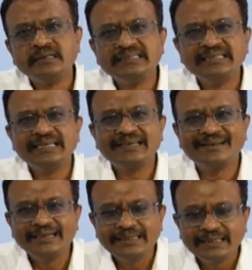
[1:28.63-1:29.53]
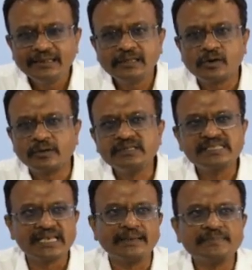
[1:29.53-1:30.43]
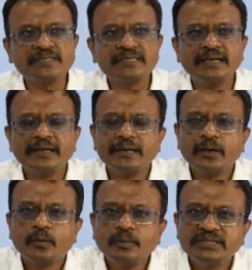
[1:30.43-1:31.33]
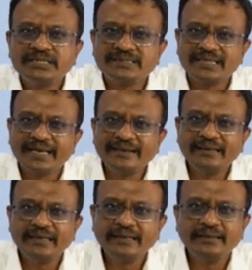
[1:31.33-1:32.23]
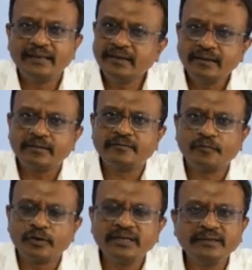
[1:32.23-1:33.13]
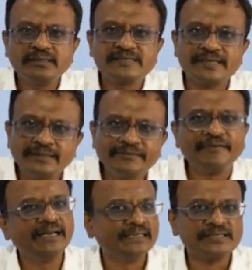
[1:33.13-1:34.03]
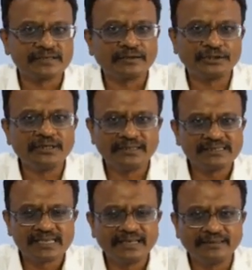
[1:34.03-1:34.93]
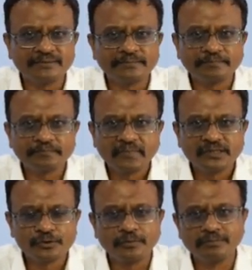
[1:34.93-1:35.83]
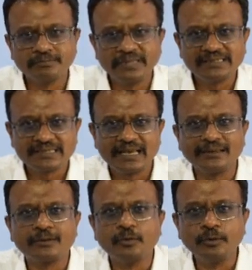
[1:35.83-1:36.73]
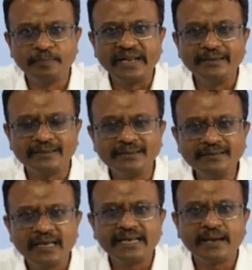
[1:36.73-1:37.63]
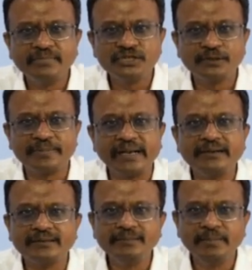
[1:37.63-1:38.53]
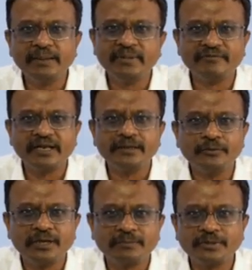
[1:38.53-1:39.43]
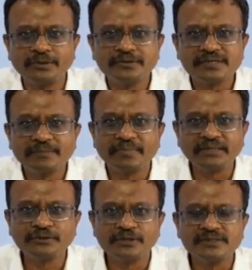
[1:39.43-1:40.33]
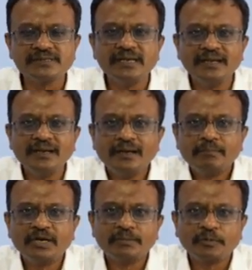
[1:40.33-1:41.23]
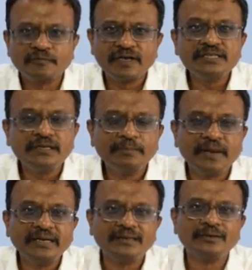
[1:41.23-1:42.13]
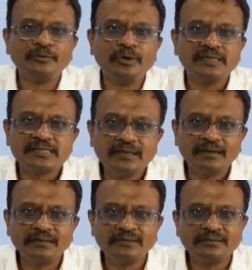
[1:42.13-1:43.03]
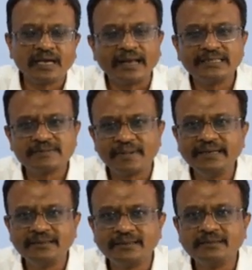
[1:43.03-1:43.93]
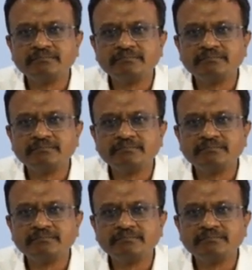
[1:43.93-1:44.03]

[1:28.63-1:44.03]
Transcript: the critical concepts which is there for a certified instructional designer. So it's like a good painter, an amateur painter may be very good at producing pictures, but a professional painter who has learned and spent